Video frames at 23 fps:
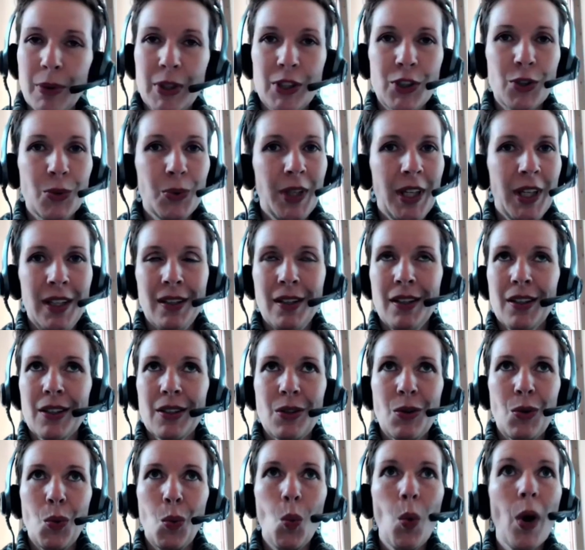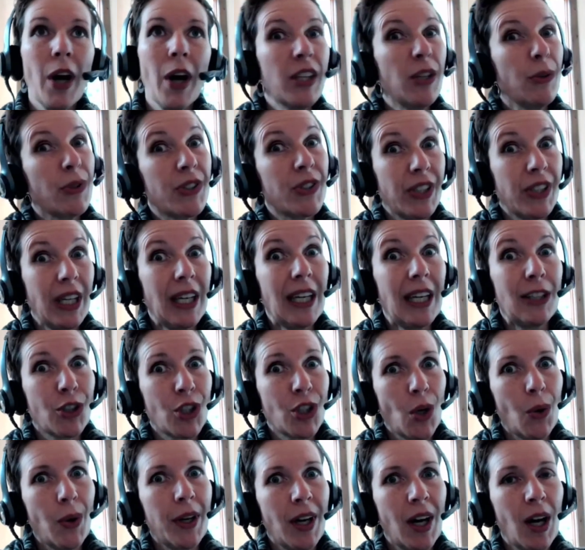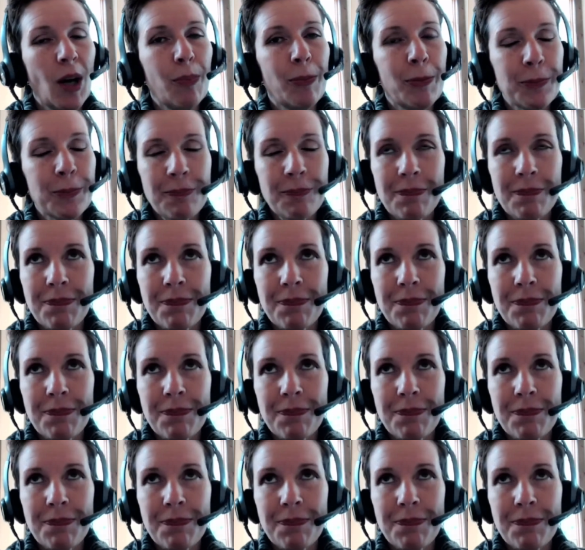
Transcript: between what you see showing up